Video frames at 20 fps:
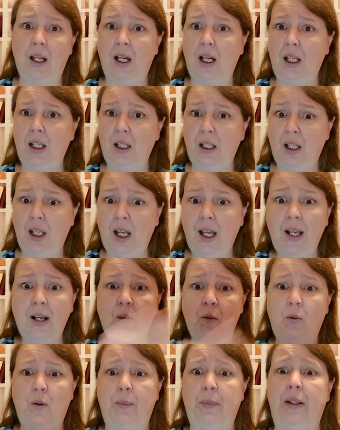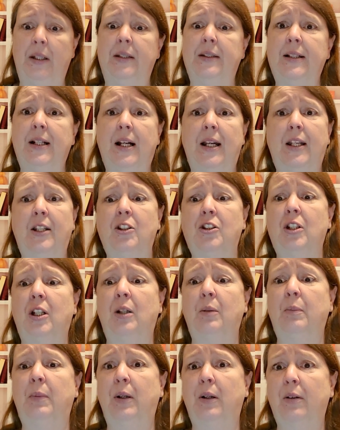A lot of women die in
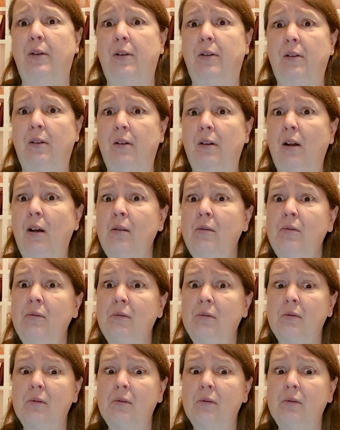childbirth, you know.